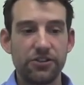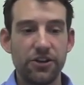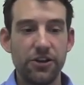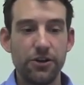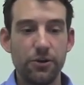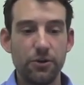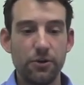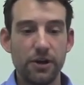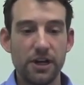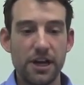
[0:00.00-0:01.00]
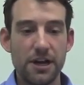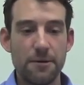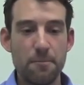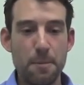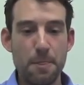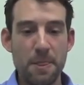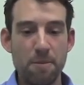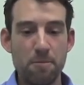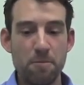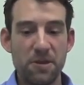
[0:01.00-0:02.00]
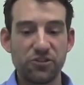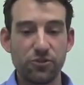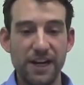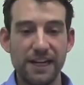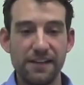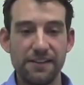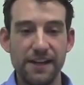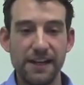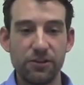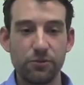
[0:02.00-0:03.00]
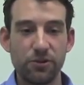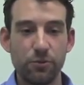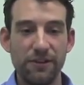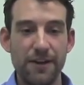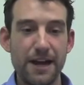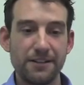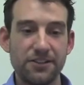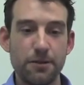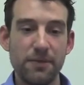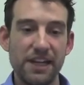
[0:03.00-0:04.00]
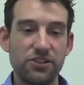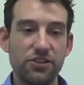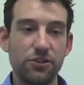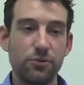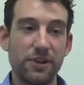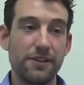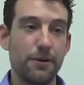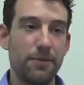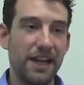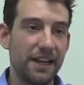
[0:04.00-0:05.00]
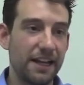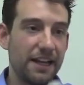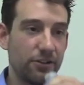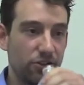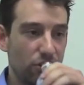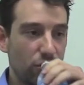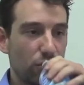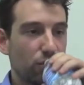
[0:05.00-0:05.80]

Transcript: So the tricky thing is we've had some issues with our bank accounts.